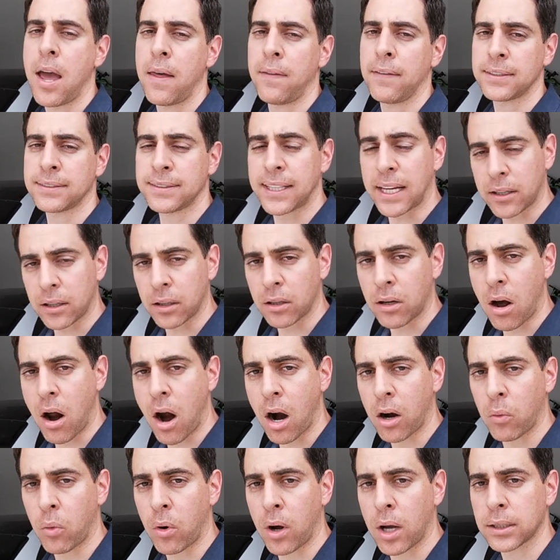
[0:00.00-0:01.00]
and the second
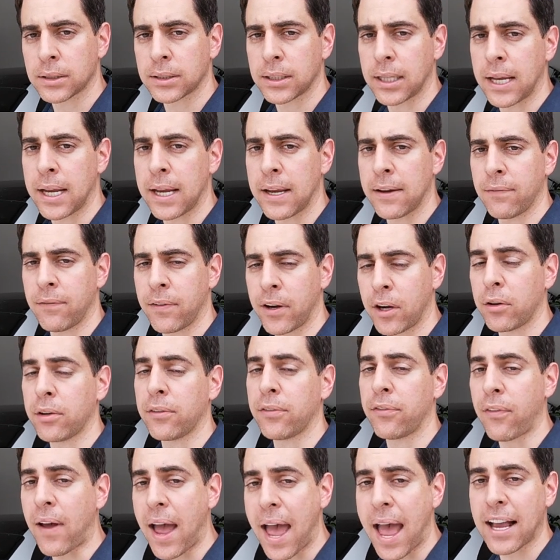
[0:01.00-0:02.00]
car was a very
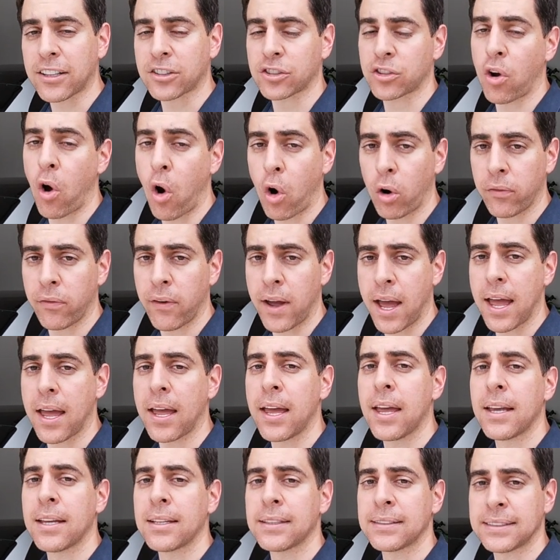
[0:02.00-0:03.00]
fast
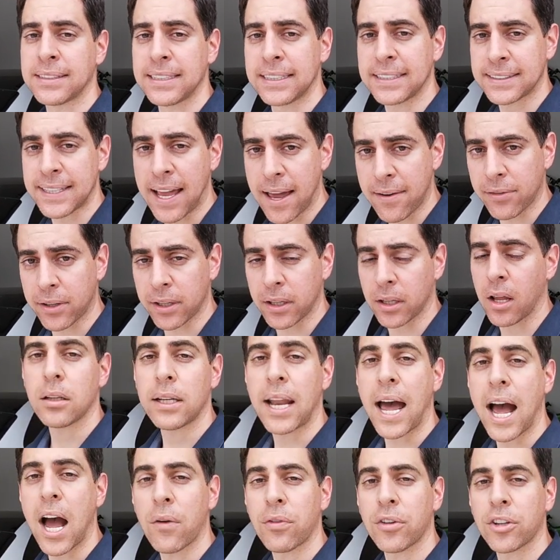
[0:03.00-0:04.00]
Corvette C7.
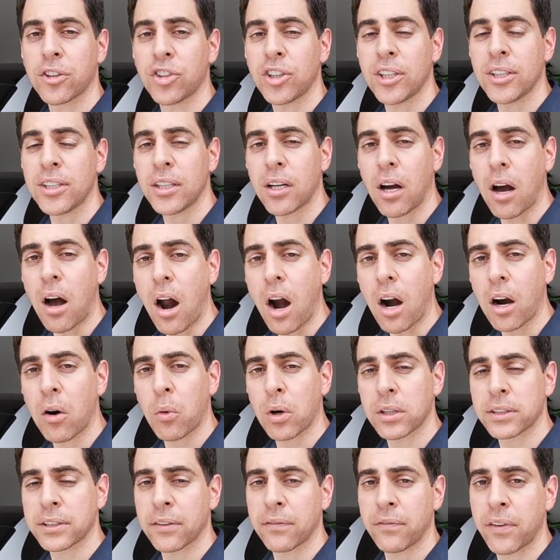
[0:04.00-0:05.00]
Now, the GTR
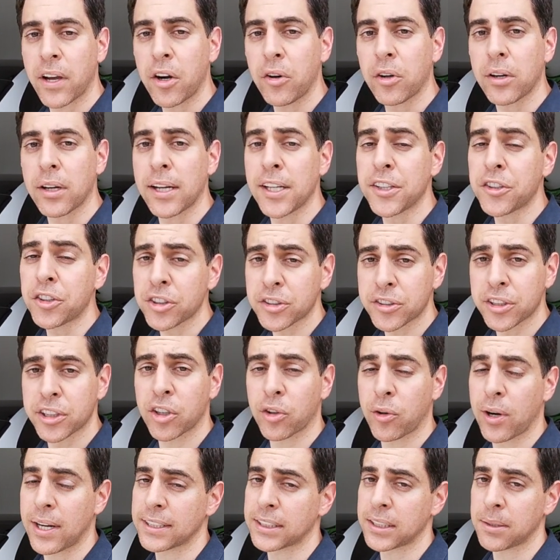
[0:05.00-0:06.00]
was a very
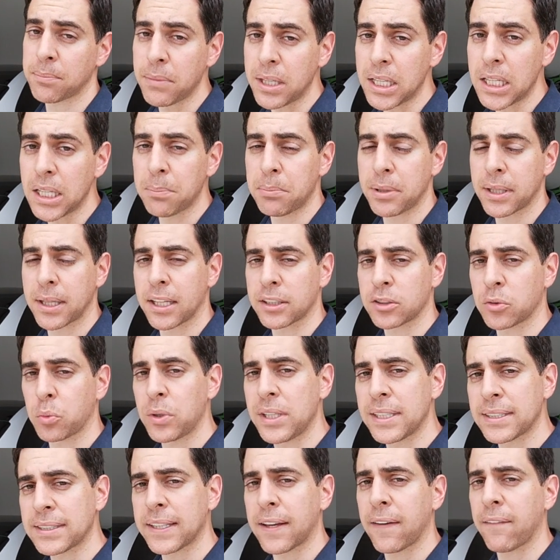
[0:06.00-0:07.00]
interesting race to me because
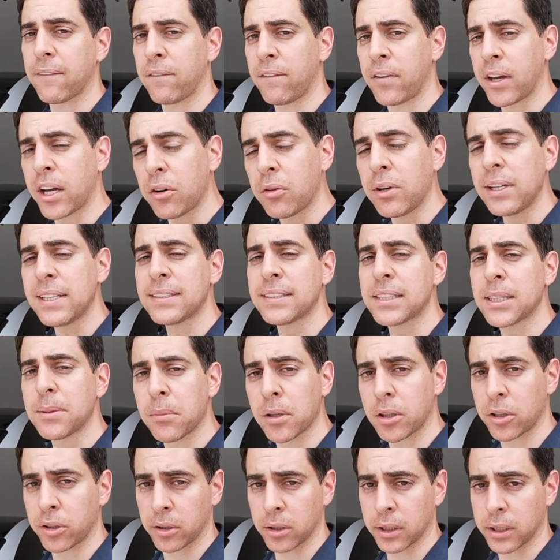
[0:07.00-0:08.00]
we sit very
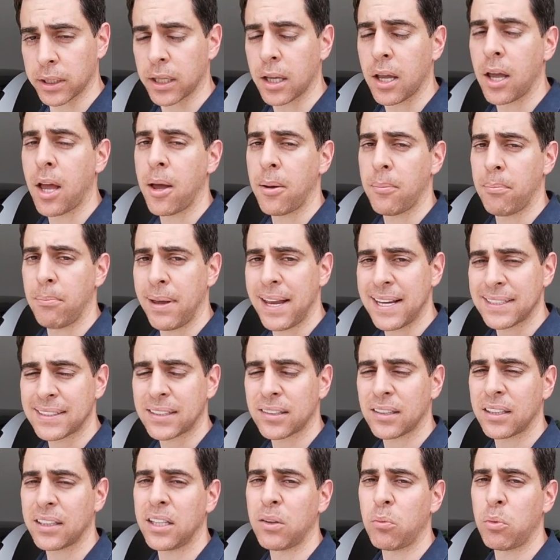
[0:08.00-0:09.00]
similarly.
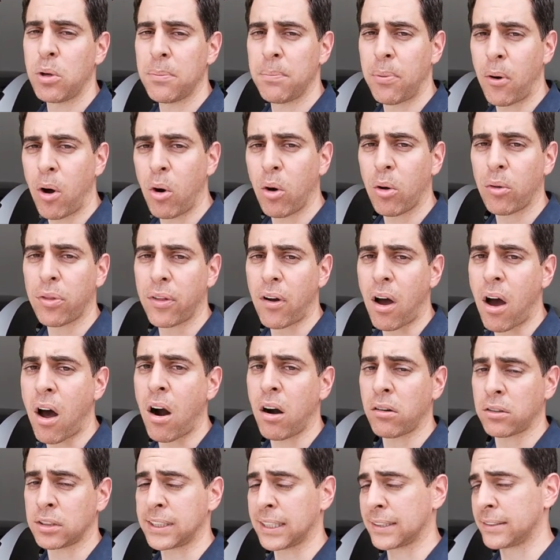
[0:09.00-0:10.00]
Basically, we both
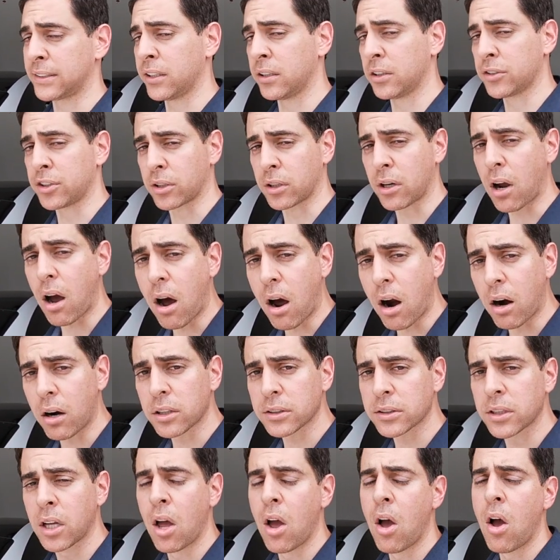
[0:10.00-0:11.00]
are six-cylinder
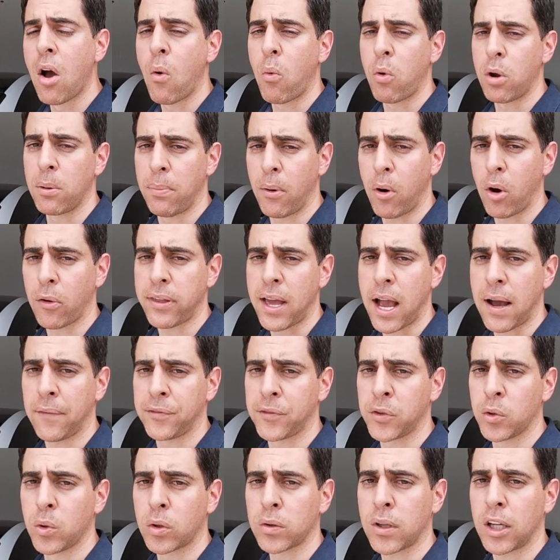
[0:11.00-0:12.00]
cars. We both
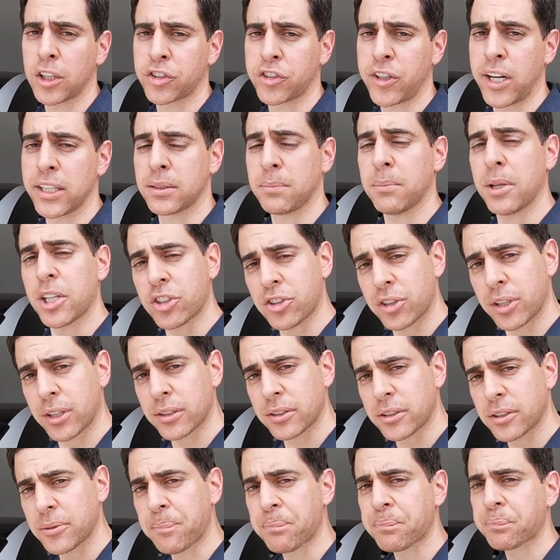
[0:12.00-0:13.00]
have dual clutch
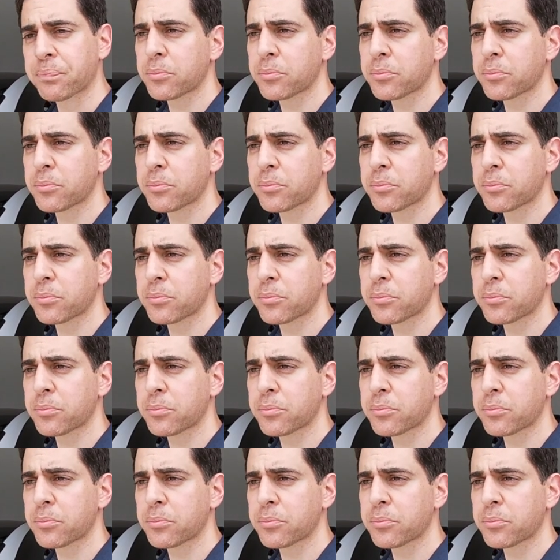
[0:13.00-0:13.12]
transmissions.